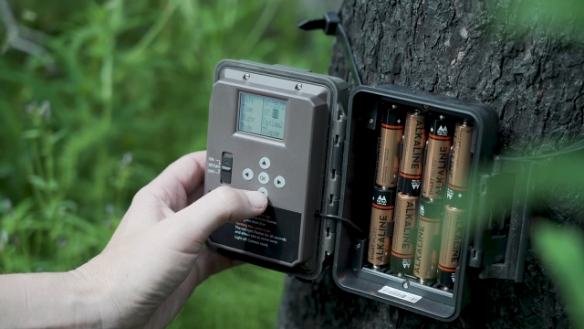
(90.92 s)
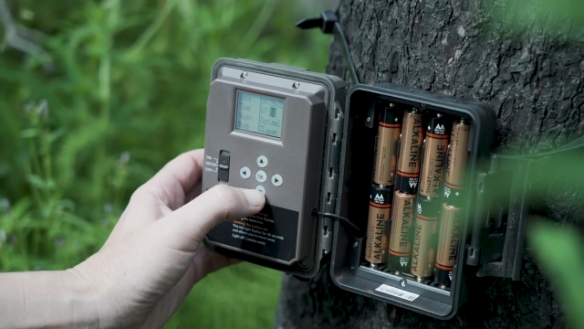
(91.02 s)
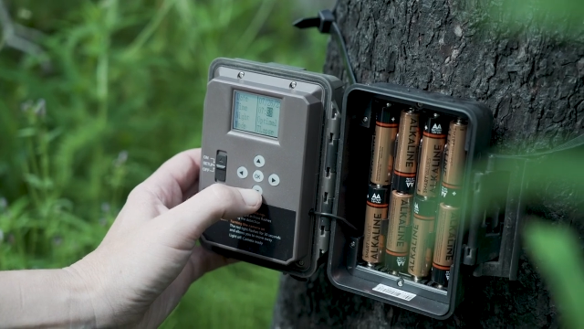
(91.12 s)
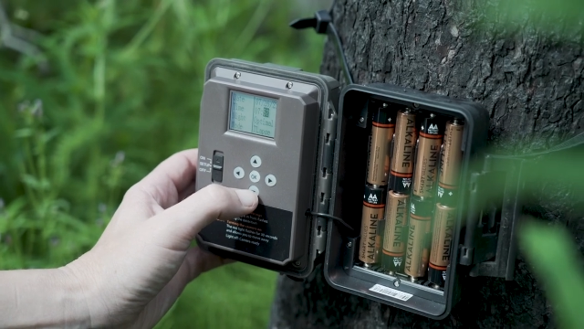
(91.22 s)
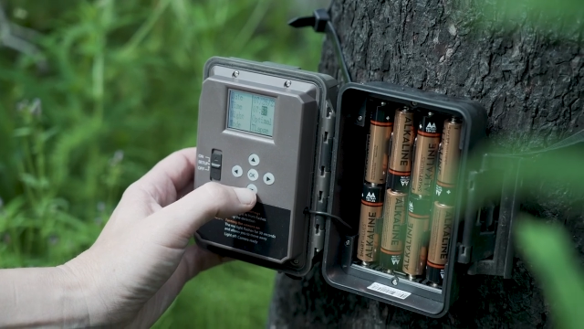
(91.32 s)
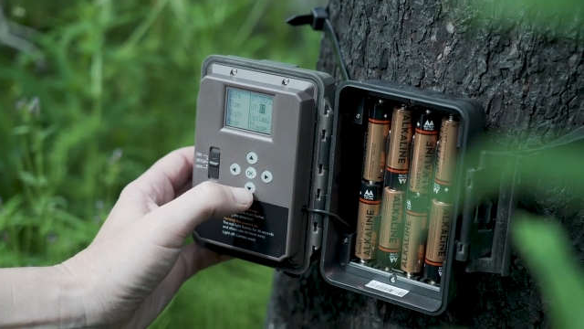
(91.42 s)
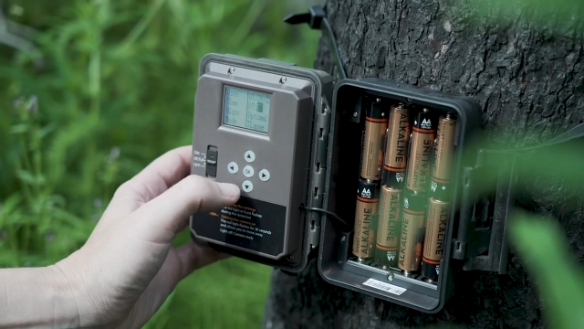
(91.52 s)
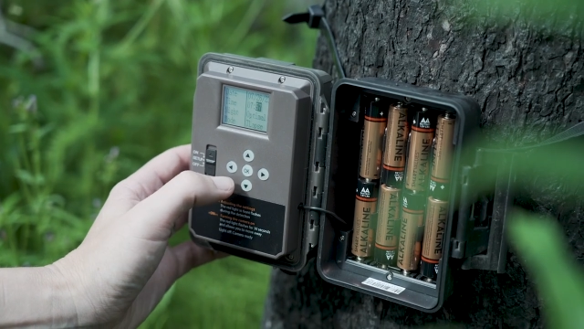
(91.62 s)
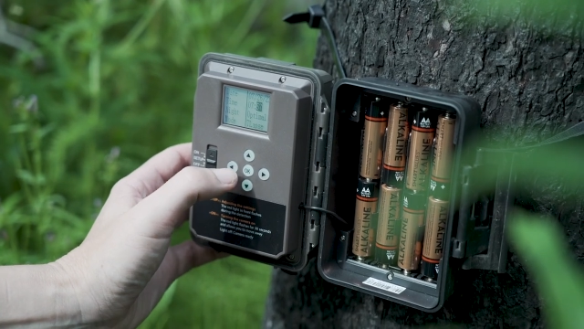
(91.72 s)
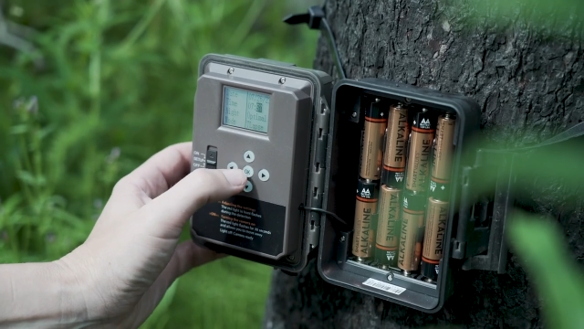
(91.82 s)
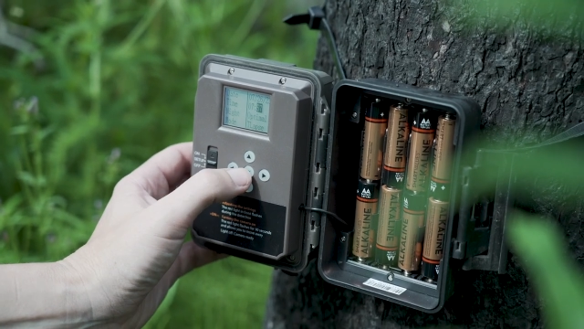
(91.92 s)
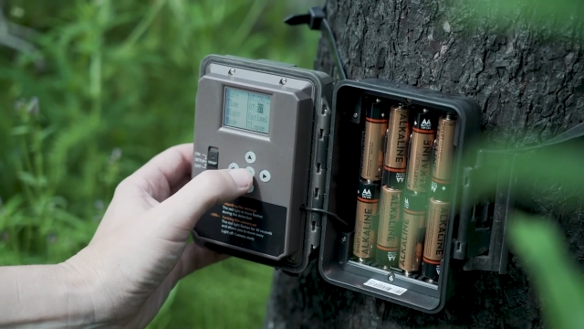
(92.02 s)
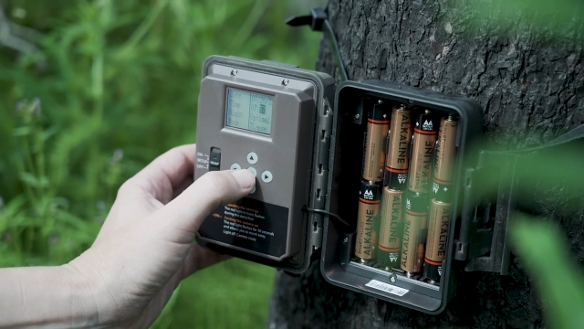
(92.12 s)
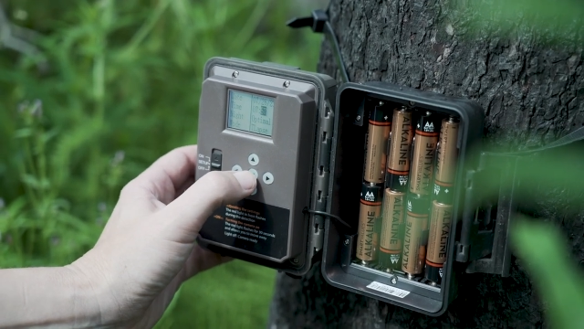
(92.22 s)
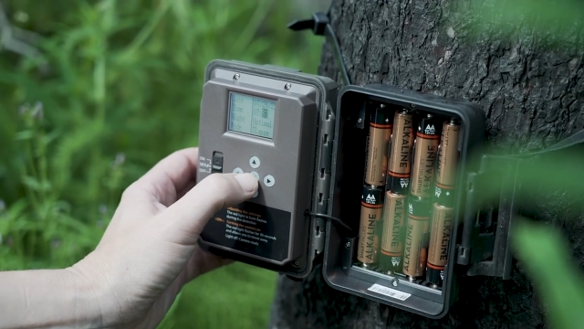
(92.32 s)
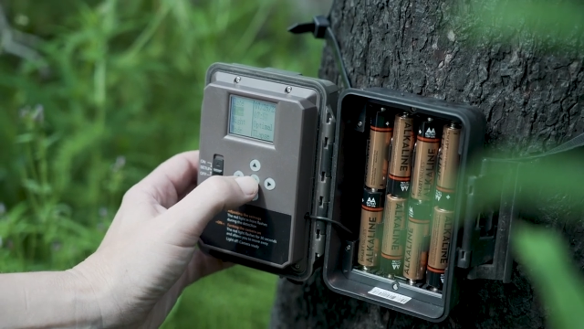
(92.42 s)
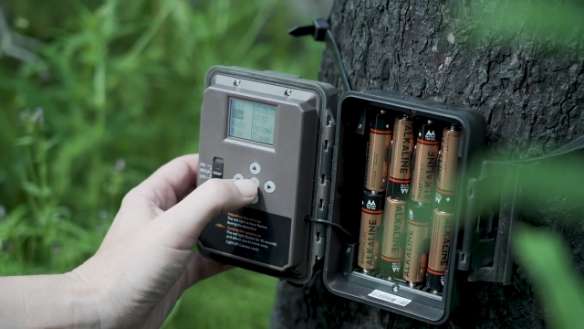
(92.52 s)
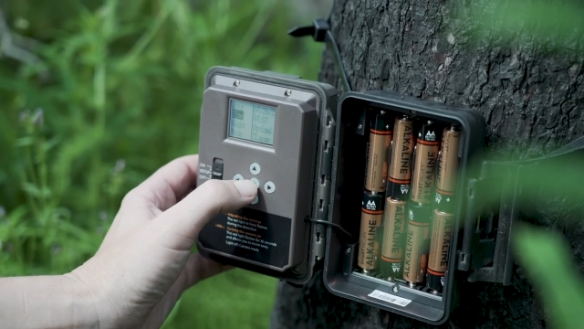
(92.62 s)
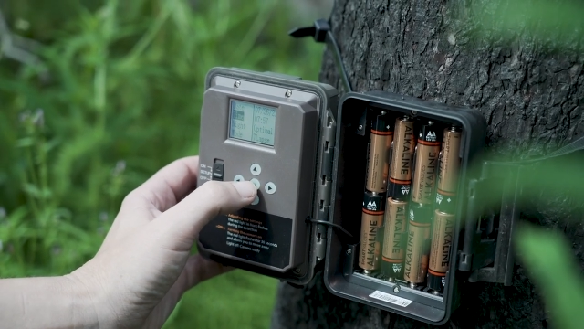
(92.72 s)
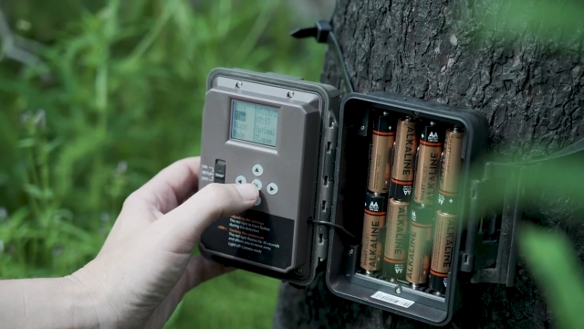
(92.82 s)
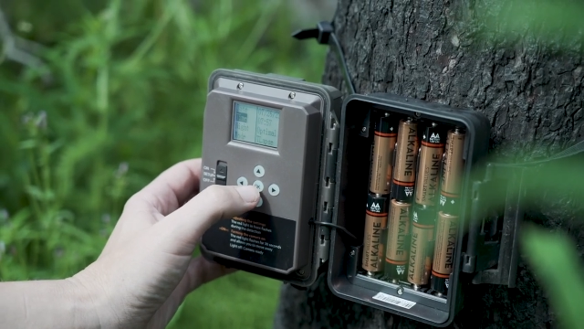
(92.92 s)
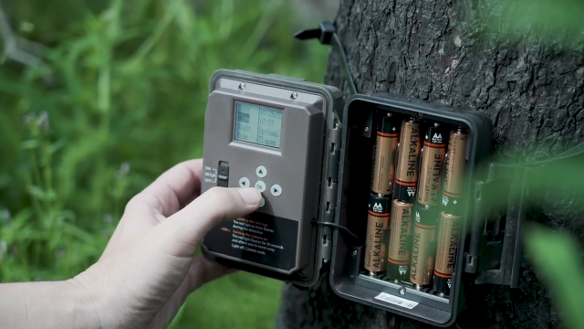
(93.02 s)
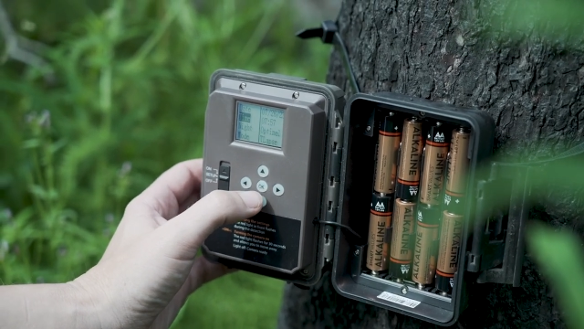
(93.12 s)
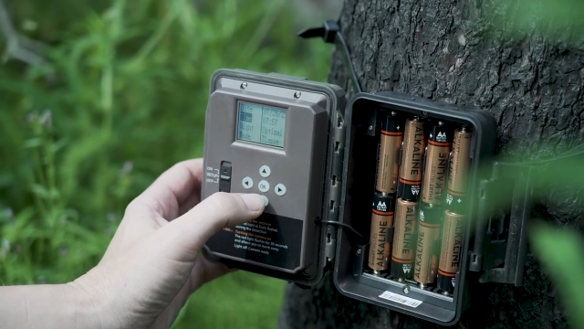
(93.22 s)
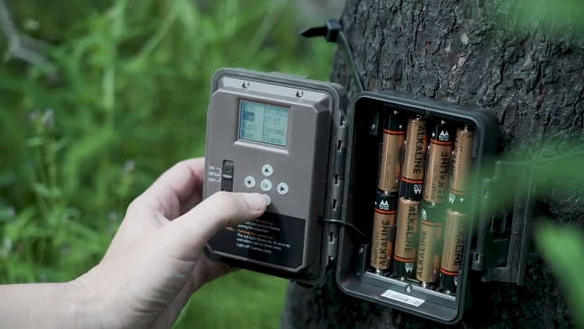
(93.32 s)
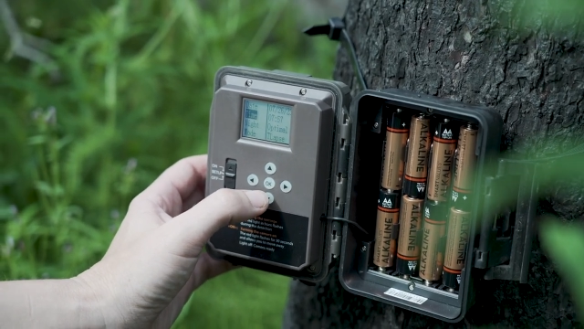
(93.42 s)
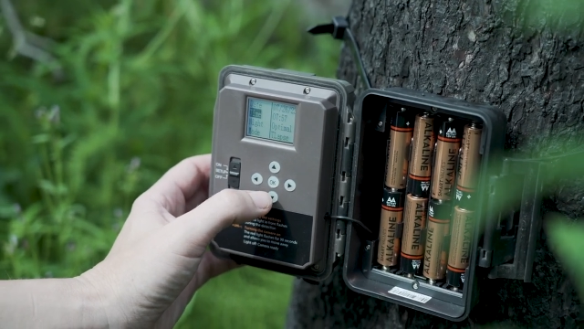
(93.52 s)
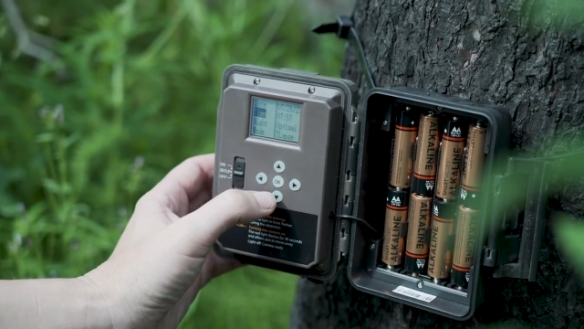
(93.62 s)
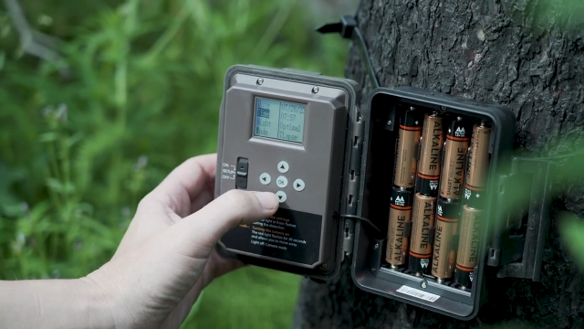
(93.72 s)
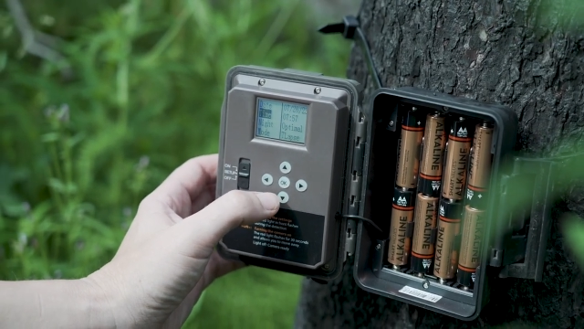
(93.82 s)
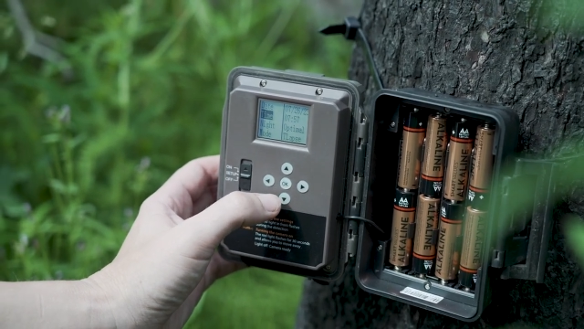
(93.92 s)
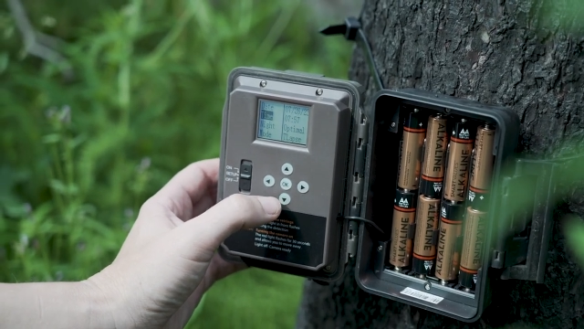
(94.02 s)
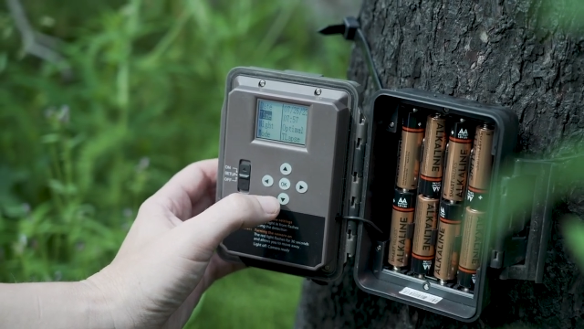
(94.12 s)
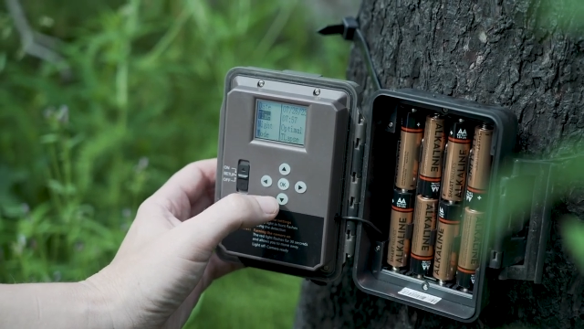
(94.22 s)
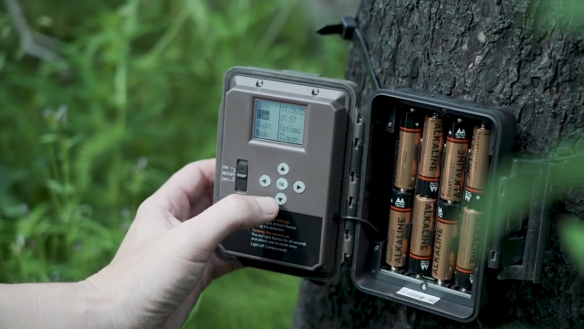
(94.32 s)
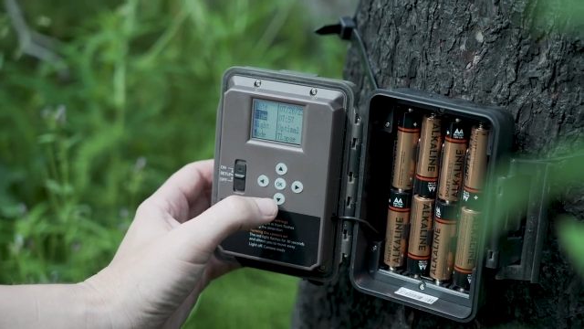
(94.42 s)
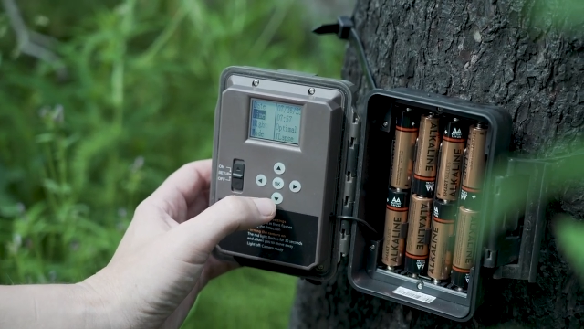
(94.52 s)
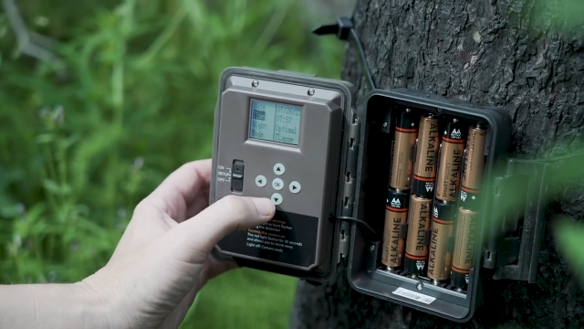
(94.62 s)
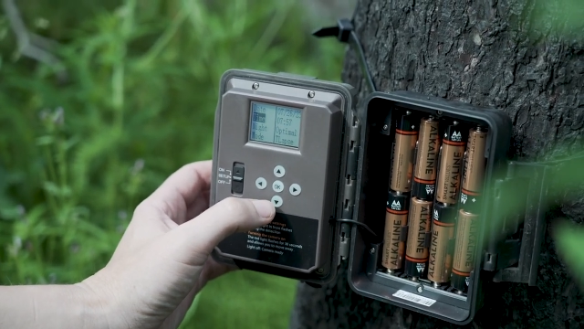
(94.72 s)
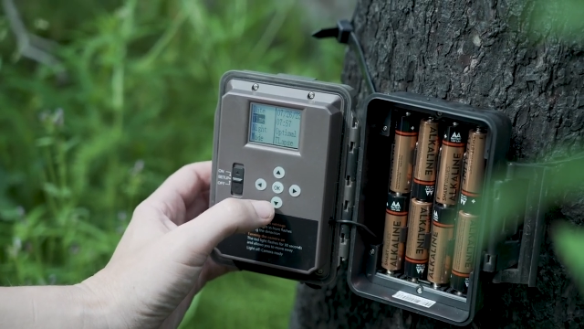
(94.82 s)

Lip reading: (no speaker visible)